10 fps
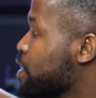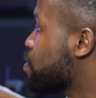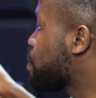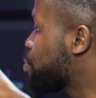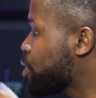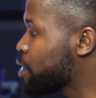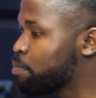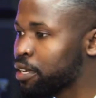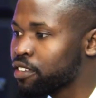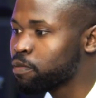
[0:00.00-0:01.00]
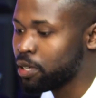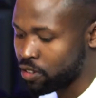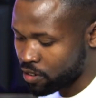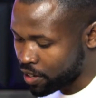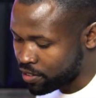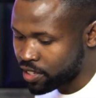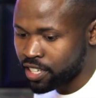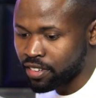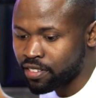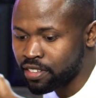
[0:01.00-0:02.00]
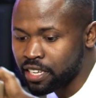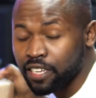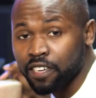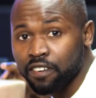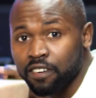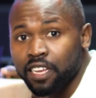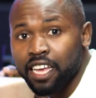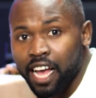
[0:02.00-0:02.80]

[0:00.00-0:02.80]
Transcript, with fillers: It's a pretty big speaker as you can see here.